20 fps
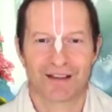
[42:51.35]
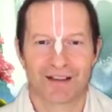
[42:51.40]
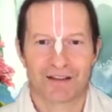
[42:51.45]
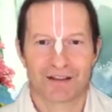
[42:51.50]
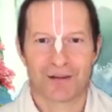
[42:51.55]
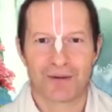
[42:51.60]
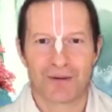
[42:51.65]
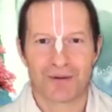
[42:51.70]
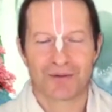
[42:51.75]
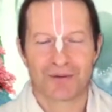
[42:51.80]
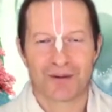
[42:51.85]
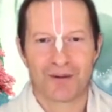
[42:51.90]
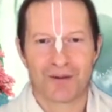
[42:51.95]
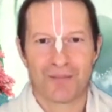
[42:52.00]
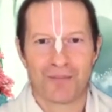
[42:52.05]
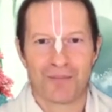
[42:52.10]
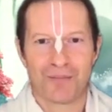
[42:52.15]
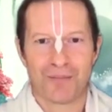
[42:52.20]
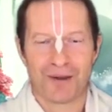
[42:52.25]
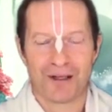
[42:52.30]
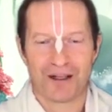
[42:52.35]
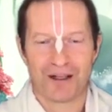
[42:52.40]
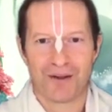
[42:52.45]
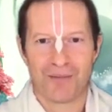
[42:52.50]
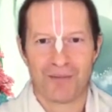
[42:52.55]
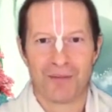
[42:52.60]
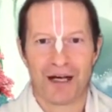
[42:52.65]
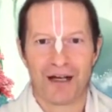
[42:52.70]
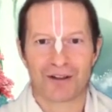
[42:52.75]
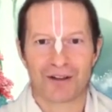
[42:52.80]
The
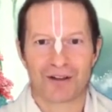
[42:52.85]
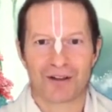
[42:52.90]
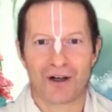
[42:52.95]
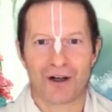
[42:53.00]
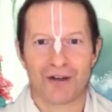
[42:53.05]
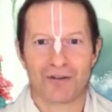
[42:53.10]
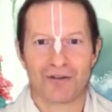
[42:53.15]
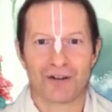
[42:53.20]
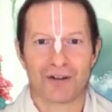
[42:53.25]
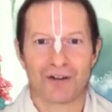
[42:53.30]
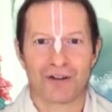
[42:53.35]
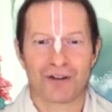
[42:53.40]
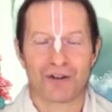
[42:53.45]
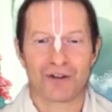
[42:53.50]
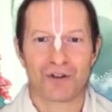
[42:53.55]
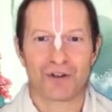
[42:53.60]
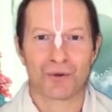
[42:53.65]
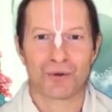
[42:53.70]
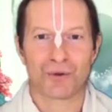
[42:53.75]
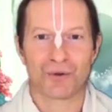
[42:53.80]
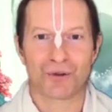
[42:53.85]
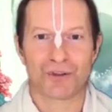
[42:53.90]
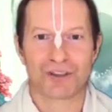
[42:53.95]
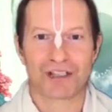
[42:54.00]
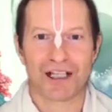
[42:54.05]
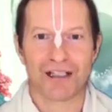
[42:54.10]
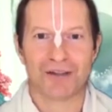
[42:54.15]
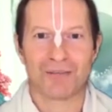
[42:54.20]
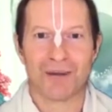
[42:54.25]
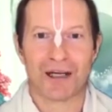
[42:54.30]
belt of jewels
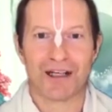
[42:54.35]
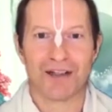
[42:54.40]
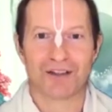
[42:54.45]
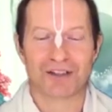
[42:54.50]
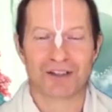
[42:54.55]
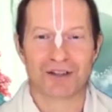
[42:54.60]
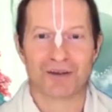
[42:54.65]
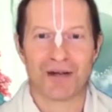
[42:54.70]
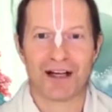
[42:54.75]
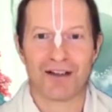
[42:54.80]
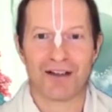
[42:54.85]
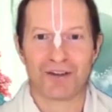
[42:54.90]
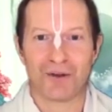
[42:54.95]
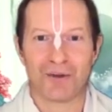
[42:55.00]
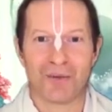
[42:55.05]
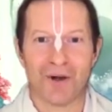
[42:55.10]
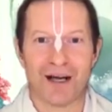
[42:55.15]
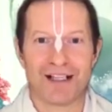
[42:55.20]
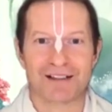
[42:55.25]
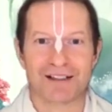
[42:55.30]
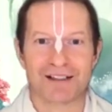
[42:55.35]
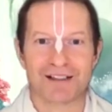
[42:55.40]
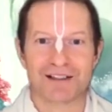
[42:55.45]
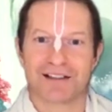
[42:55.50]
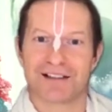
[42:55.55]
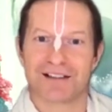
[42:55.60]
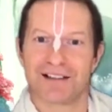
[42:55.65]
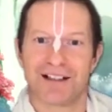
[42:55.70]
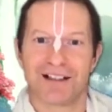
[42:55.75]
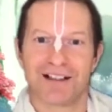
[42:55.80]
and bells around your waist
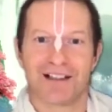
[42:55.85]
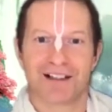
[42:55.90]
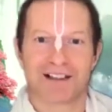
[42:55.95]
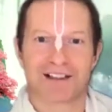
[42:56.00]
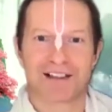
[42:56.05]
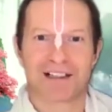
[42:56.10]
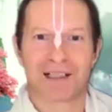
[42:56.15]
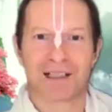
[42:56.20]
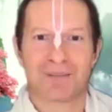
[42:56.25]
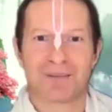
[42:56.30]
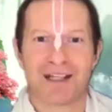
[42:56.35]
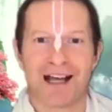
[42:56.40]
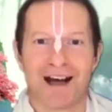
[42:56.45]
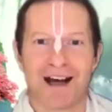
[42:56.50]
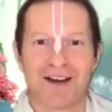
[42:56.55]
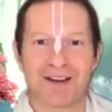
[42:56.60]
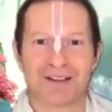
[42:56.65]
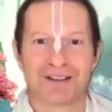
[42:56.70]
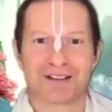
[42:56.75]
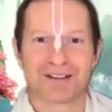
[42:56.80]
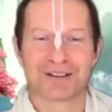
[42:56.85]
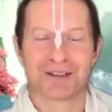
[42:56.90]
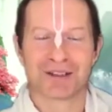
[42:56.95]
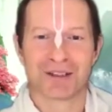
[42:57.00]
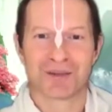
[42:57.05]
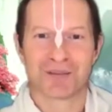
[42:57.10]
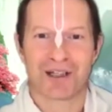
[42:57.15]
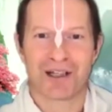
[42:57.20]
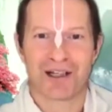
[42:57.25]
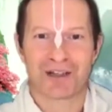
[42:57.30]
is slipped down
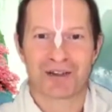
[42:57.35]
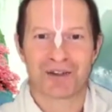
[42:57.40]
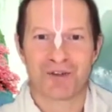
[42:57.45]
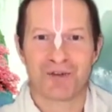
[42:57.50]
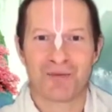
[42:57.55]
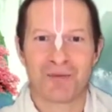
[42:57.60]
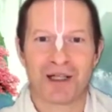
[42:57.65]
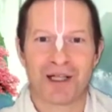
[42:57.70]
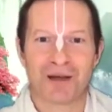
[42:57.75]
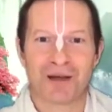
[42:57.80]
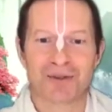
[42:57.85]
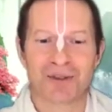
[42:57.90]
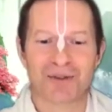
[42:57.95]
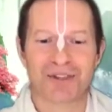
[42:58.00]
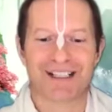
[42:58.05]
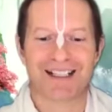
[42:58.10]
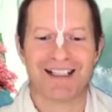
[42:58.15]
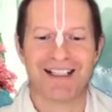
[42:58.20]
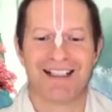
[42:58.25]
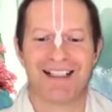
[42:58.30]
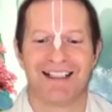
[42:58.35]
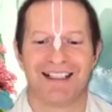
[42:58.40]
because you've become so skinny.